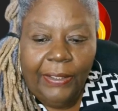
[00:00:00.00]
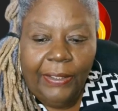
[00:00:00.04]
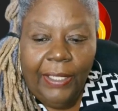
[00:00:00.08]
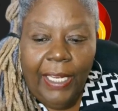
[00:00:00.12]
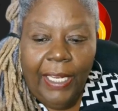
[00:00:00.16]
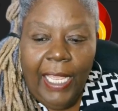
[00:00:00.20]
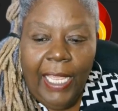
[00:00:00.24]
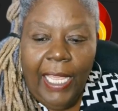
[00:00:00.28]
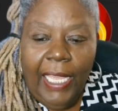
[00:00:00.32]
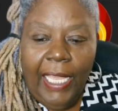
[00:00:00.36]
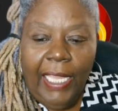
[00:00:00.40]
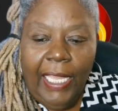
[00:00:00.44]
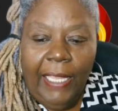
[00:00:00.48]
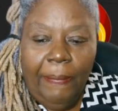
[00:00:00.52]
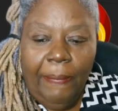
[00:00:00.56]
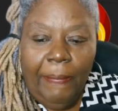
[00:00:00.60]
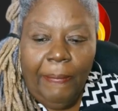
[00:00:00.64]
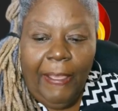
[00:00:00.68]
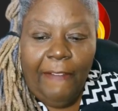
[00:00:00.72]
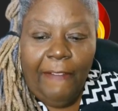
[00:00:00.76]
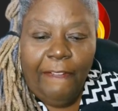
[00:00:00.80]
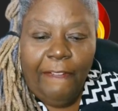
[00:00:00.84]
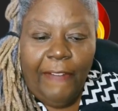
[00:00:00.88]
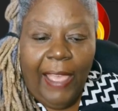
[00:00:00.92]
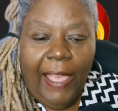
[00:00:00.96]
He may
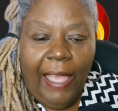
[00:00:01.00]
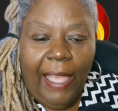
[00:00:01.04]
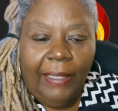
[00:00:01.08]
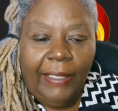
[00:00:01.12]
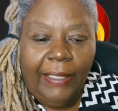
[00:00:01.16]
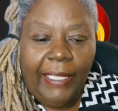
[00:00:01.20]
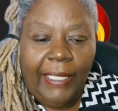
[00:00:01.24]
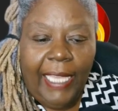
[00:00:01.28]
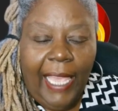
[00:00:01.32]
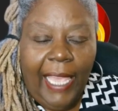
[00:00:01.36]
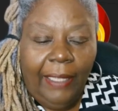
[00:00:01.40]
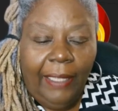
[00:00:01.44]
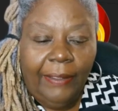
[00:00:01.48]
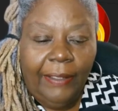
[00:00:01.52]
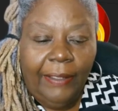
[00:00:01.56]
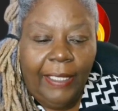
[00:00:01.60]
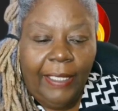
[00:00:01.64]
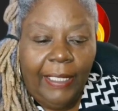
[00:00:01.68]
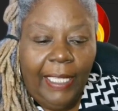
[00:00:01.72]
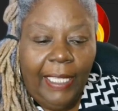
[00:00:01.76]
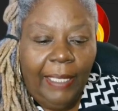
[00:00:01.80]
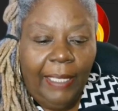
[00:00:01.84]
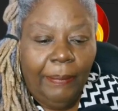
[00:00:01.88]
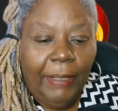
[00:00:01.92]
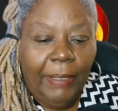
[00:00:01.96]
file a counterclaim
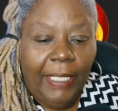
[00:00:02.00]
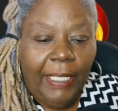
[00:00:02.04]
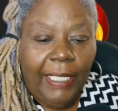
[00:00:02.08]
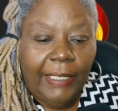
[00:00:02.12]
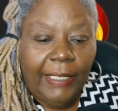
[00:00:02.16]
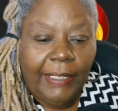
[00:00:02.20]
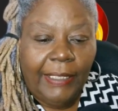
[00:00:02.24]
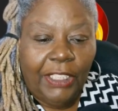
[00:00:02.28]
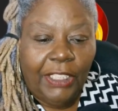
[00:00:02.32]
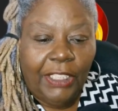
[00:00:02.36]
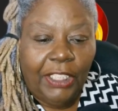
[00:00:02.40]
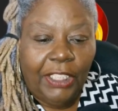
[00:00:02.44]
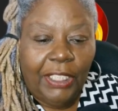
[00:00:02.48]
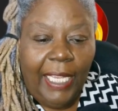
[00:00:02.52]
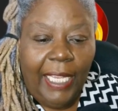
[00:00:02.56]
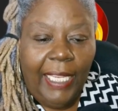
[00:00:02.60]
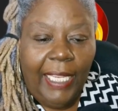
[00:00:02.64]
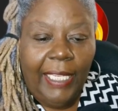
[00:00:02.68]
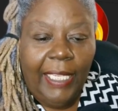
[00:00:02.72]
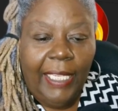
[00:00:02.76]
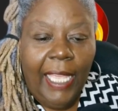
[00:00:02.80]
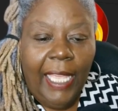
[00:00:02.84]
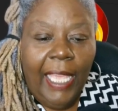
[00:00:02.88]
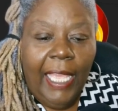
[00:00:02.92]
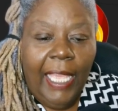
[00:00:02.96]
against Jake
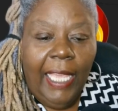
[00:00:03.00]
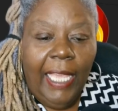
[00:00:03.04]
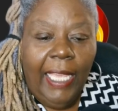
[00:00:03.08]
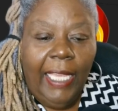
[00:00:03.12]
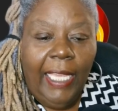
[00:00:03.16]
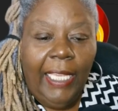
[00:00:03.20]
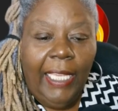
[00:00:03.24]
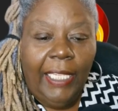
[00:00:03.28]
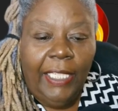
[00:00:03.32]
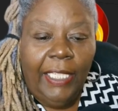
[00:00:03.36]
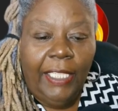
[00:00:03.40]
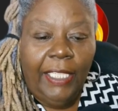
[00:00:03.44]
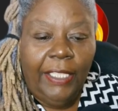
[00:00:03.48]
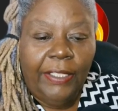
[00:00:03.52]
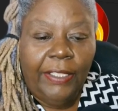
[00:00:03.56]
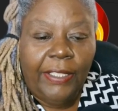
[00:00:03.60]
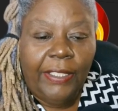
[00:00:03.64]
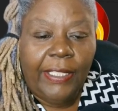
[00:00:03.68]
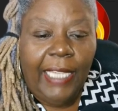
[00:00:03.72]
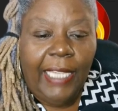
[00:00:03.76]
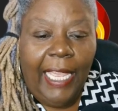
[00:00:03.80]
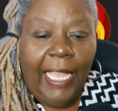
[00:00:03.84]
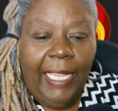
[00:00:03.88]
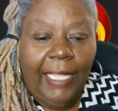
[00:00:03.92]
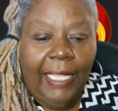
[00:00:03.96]
in his
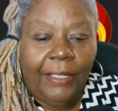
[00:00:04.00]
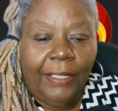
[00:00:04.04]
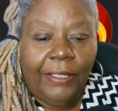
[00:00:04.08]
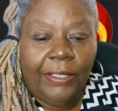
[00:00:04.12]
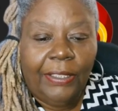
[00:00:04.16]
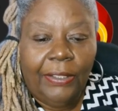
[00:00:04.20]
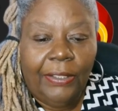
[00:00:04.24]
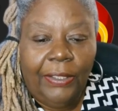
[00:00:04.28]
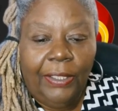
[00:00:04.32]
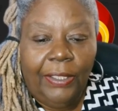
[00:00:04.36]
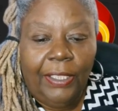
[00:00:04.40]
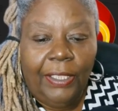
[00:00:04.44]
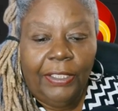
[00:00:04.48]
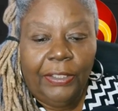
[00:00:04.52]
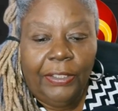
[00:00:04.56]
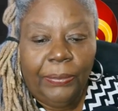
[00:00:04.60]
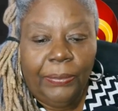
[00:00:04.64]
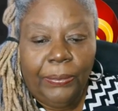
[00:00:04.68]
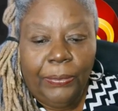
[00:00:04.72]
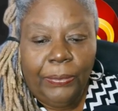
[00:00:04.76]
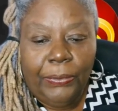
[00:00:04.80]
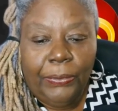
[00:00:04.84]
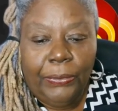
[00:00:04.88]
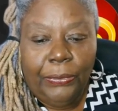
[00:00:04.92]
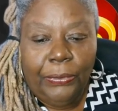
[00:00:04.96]
answer under
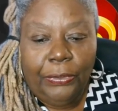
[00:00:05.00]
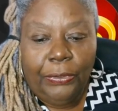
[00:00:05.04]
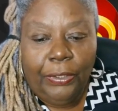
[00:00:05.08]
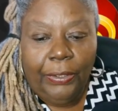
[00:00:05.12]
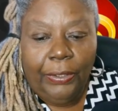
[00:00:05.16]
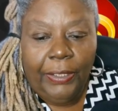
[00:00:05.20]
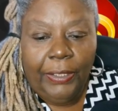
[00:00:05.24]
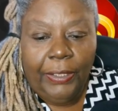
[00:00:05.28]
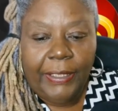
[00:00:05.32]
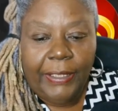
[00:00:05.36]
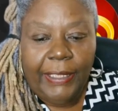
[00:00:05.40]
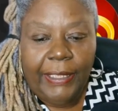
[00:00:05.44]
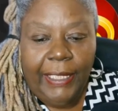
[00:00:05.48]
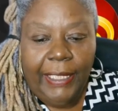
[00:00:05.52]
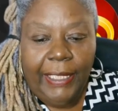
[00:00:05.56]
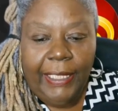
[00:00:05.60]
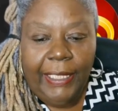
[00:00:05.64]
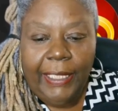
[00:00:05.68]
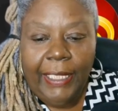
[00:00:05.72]
Rule 13.